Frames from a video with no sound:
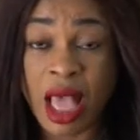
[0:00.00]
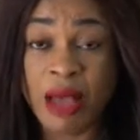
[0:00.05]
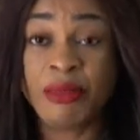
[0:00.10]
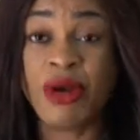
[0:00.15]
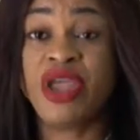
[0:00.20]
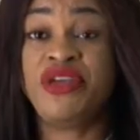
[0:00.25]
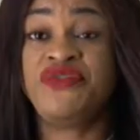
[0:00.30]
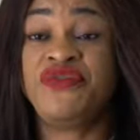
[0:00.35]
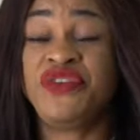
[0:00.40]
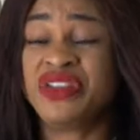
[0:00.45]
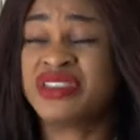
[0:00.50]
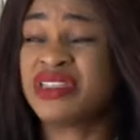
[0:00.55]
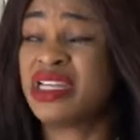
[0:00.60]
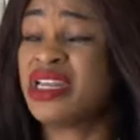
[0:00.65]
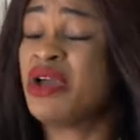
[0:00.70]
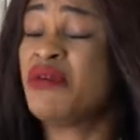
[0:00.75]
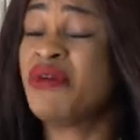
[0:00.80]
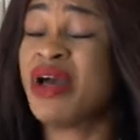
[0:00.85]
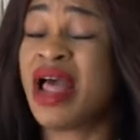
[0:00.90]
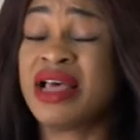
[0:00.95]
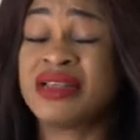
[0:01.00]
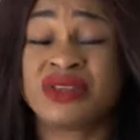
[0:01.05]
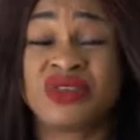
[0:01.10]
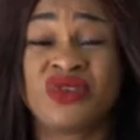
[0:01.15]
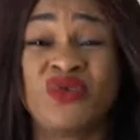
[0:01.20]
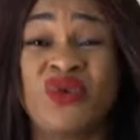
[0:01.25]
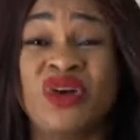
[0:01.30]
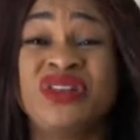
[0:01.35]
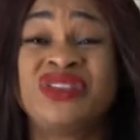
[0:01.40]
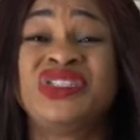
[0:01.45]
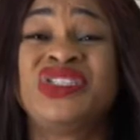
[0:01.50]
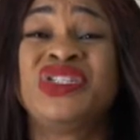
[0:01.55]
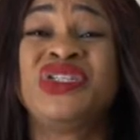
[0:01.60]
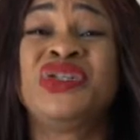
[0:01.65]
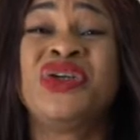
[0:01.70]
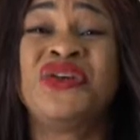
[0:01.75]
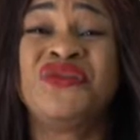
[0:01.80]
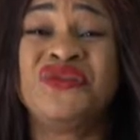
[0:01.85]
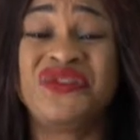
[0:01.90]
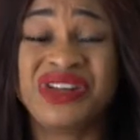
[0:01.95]
But in future, they will ask you, What did
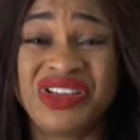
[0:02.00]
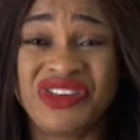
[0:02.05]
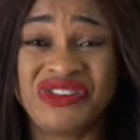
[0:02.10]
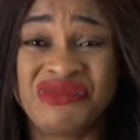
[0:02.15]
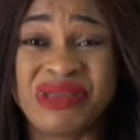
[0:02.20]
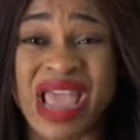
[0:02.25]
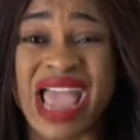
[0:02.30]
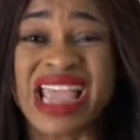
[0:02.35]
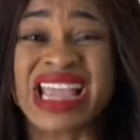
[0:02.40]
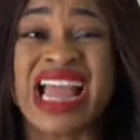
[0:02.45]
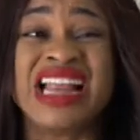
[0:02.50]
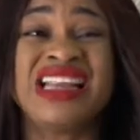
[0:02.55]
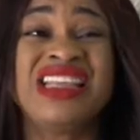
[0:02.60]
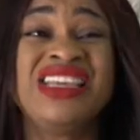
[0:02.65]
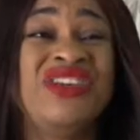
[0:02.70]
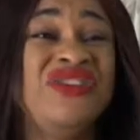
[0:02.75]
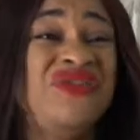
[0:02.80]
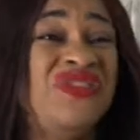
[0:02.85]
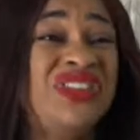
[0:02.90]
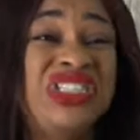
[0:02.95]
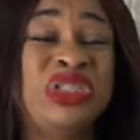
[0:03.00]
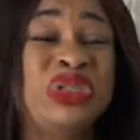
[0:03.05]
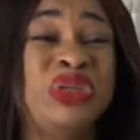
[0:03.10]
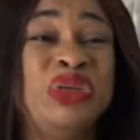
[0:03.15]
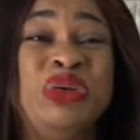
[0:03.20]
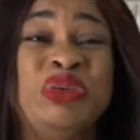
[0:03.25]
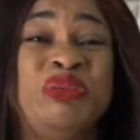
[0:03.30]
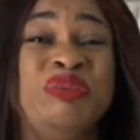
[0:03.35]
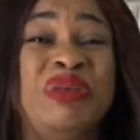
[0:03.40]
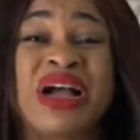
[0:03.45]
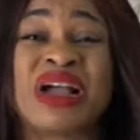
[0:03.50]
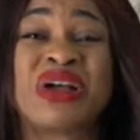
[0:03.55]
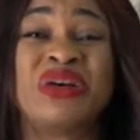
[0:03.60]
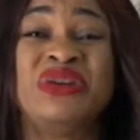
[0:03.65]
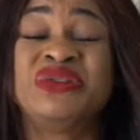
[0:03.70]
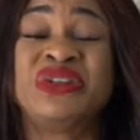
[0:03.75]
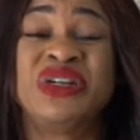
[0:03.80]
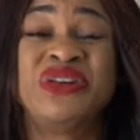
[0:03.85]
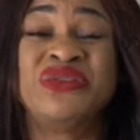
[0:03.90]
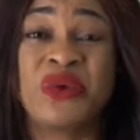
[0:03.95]
you even give me? I can give it to you back
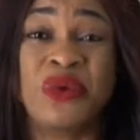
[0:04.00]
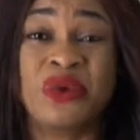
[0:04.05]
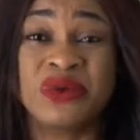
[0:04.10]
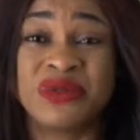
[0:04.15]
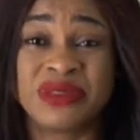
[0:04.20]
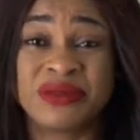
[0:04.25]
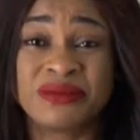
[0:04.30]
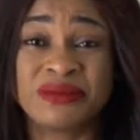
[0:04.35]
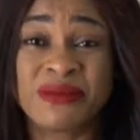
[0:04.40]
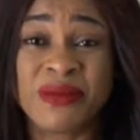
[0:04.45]
hundredfold.